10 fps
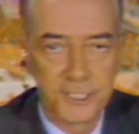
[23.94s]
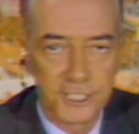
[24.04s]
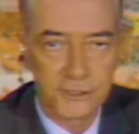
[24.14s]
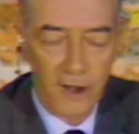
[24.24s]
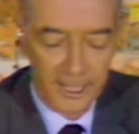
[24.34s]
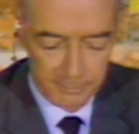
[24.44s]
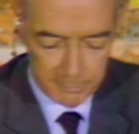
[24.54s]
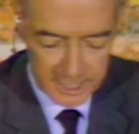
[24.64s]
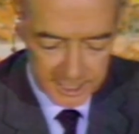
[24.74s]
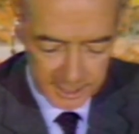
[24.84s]
us extract
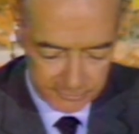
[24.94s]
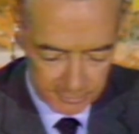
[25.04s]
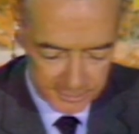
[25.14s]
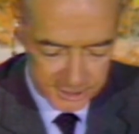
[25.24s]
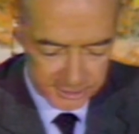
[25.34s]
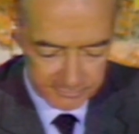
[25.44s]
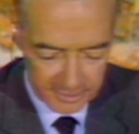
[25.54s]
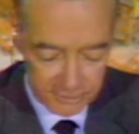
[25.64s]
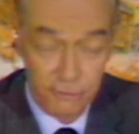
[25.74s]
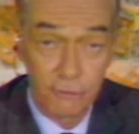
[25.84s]
meaning from these
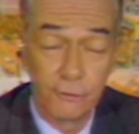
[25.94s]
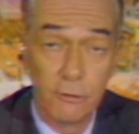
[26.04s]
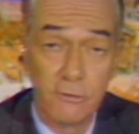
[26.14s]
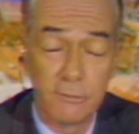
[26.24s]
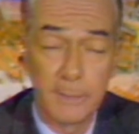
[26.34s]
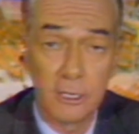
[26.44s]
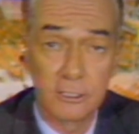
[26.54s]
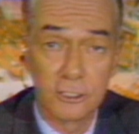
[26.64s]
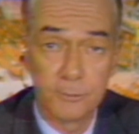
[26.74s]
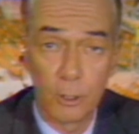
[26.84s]
conventions, two of
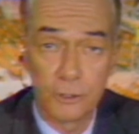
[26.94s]
America's